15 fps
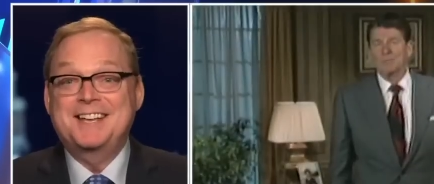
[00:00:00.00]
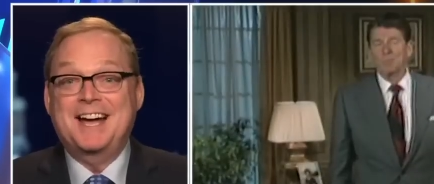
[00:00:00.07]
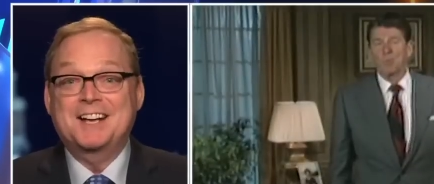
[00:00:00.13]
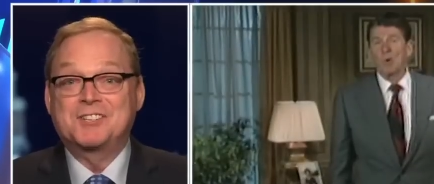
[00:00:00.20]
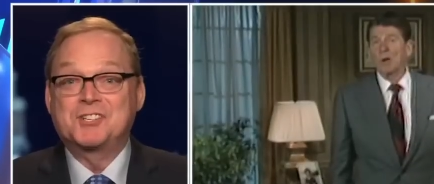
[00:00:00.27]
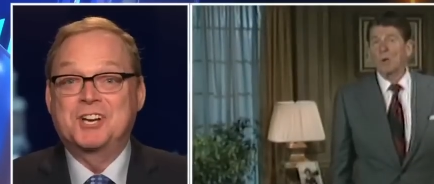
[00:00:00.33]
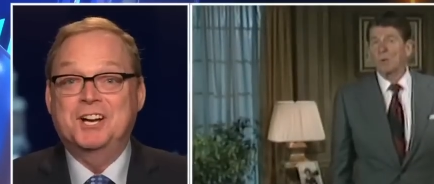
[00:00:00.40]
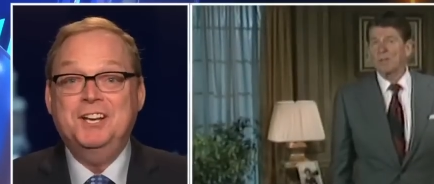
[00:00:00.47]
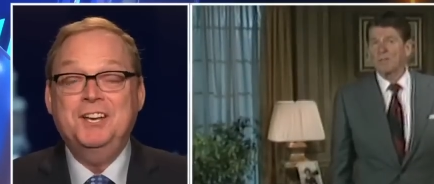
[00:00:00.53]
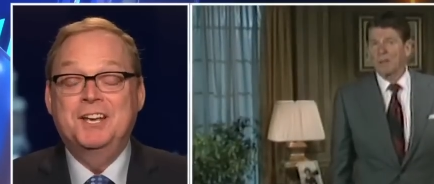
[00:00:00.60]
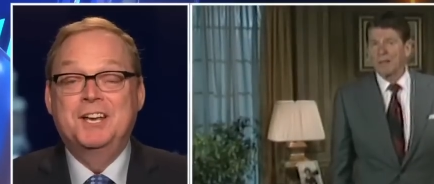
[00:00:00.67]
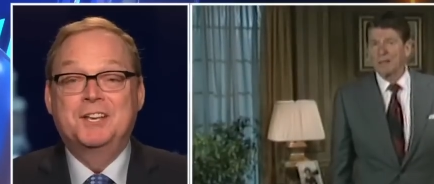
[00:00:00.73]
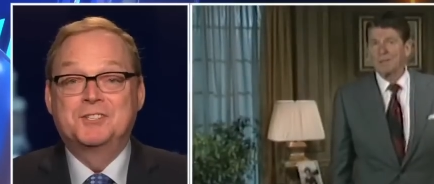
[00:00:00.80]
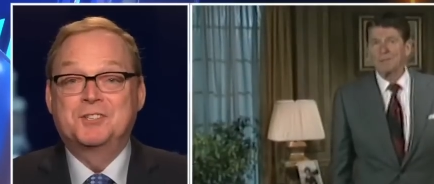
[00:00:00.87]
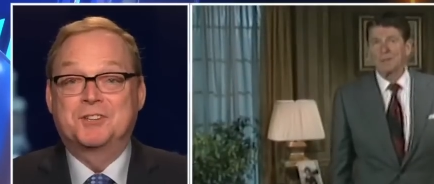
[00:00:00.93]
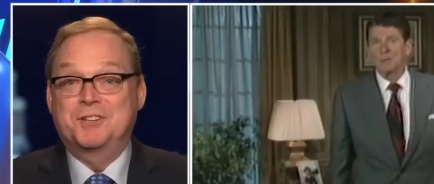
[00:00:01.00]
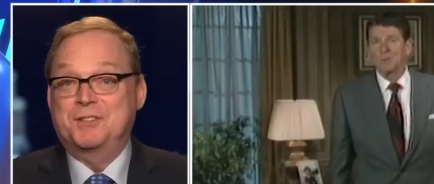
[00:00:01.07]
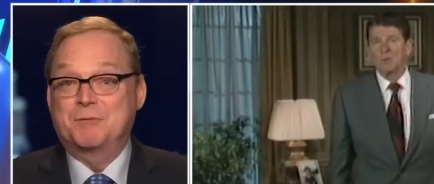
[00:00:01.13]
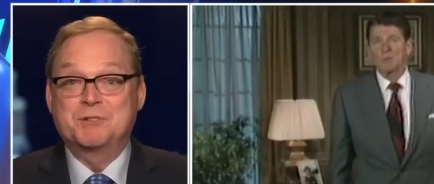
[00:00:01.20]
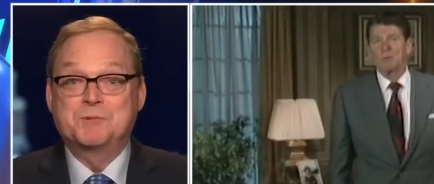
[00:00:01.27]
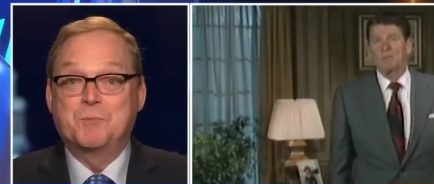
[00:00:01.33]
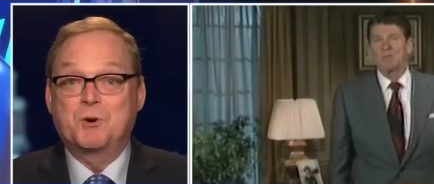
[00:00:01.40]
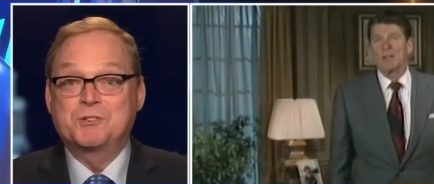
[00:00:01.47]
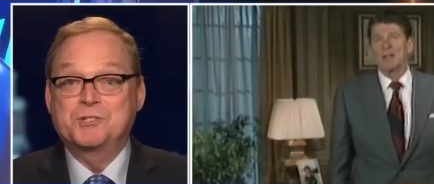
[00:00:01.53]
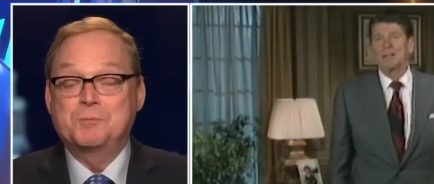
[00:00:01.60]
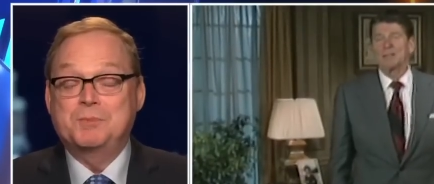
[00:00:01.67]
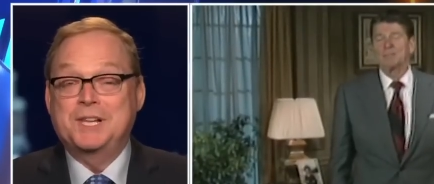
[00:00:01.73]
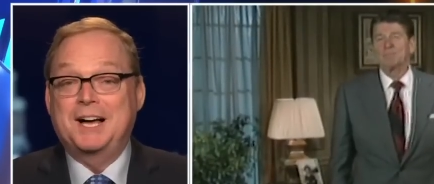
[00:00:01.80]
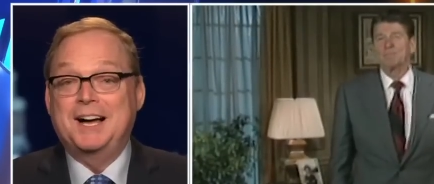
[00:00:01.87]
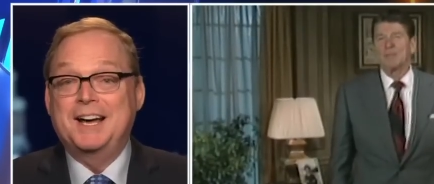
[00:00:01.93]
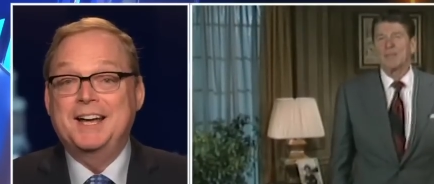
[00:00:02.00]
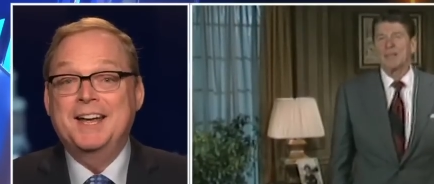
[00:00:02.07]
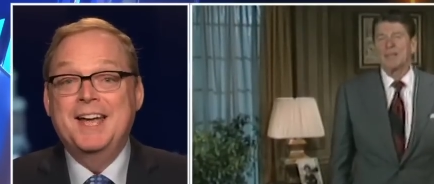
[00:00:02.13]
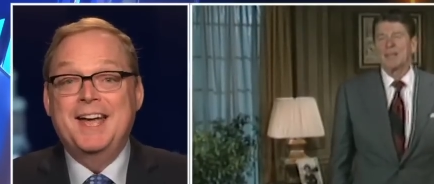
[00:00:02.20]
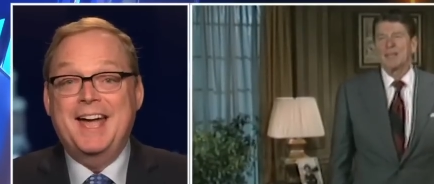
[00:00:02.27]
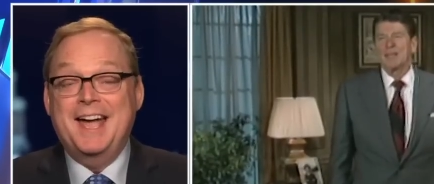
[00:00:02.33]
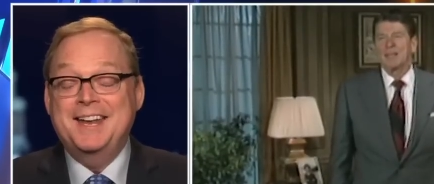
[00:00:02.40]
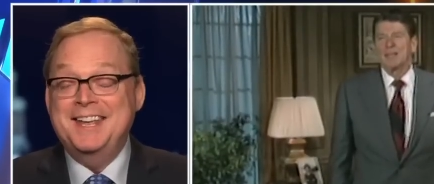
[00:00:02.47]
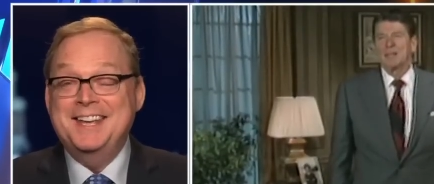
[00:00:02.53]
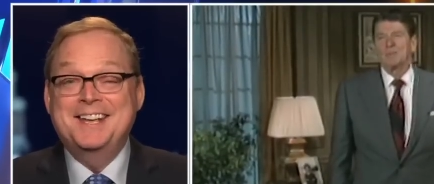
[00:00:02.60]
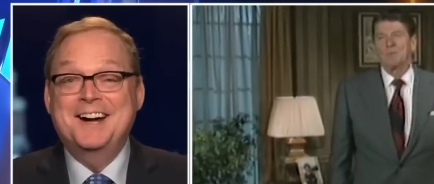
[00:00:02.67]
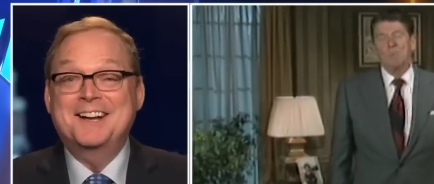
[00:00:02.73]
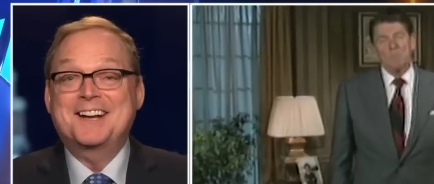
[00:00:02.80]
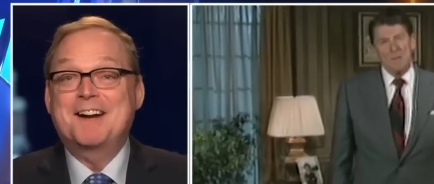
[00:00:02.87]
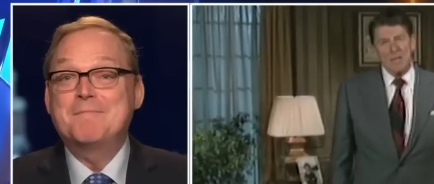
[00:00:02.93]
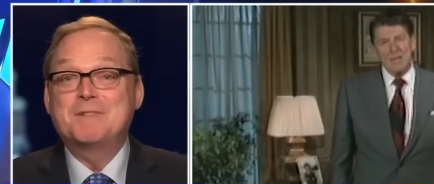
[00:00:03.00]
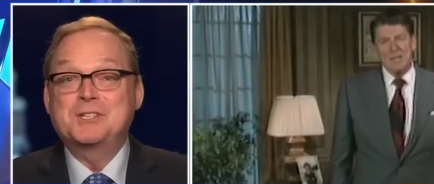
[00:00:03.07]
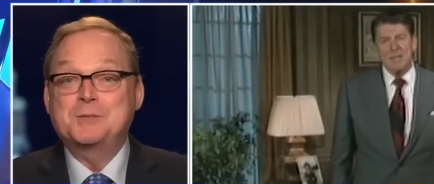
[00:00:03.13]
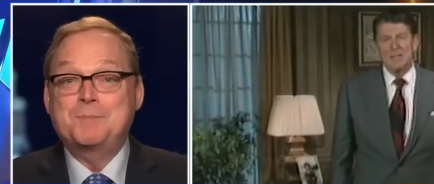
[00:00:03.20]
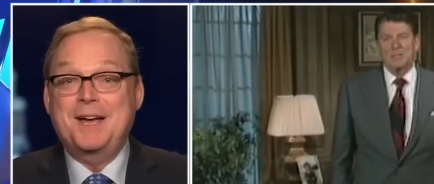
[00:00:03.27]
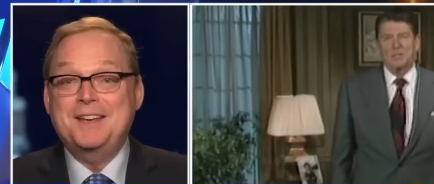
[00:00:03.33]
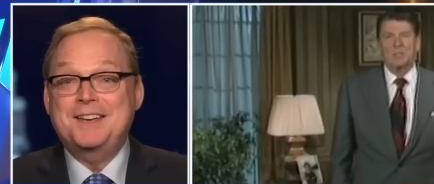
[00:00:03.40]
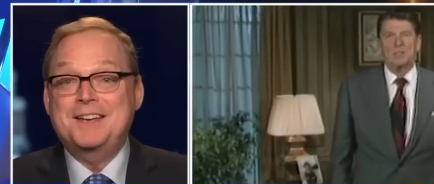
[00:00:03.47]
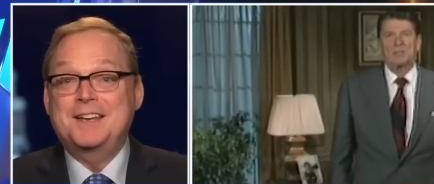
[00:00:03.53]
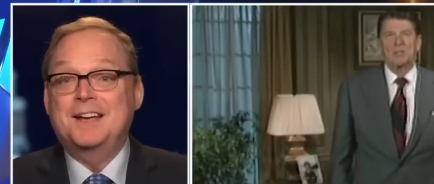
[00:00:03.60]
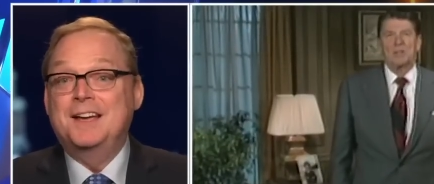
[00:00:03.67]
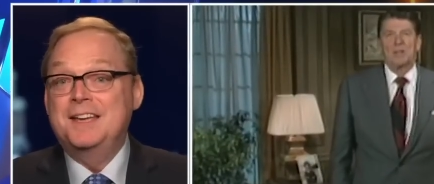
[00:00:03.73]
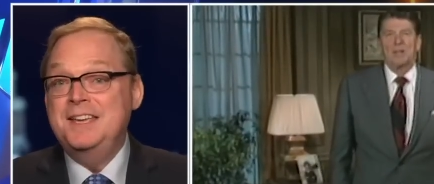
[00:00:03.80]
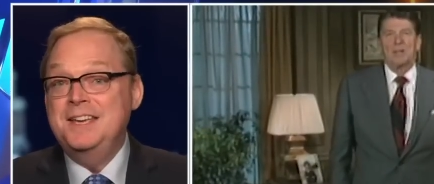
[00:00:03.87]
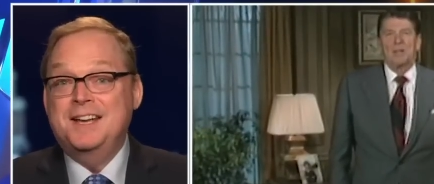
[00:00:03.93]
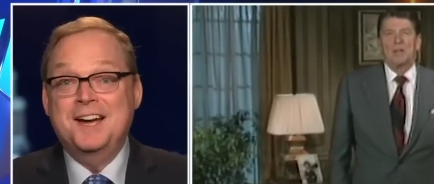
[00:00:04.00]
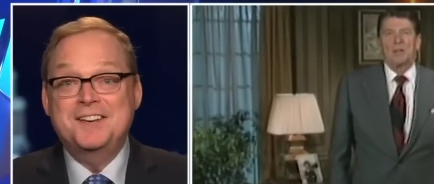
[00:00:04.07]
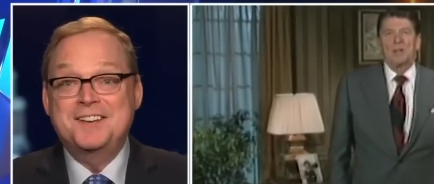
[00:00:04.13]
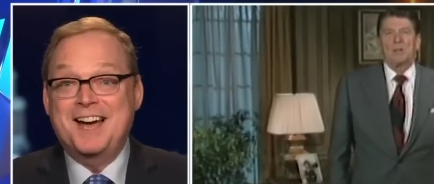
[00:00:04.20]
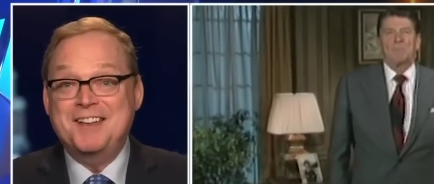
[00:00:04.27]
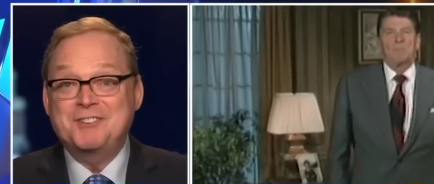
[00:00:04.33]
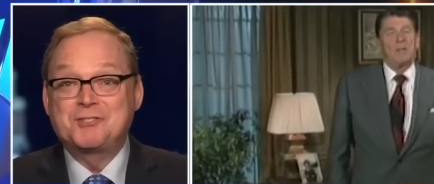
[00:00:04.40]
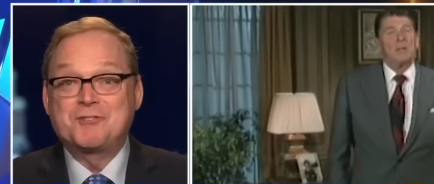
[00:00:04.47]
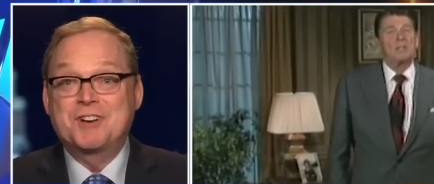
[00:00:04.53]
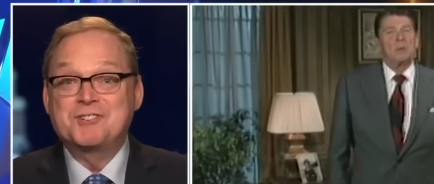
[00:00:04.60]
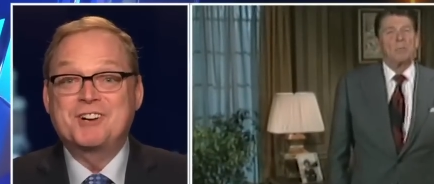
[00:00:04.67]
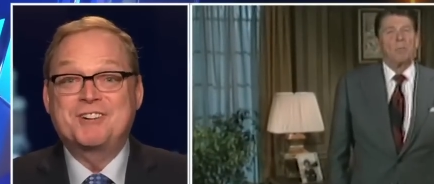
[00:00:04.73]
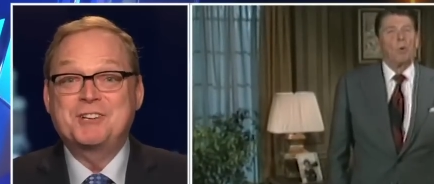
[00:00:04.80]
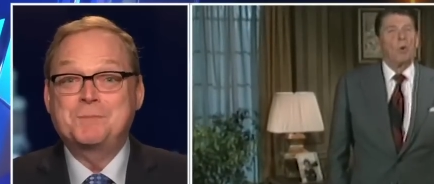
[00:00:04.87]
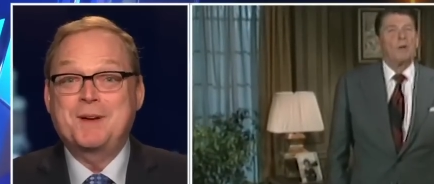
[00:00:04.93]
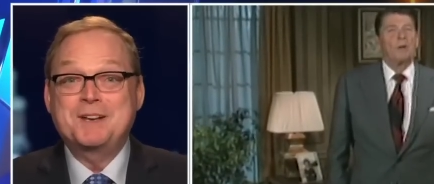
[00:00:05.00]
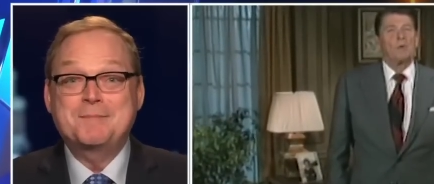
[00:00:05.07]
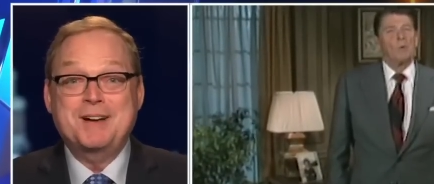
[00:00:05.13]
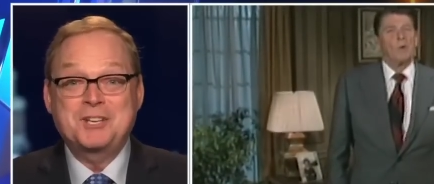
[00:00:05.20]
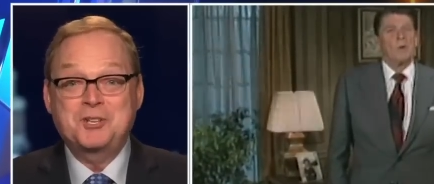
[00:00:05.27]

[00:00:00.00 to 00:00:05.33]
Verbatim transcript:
Speaker 1: tax cut so that there was more supply and he cut government spending, uh, he cut non-discretionary spending by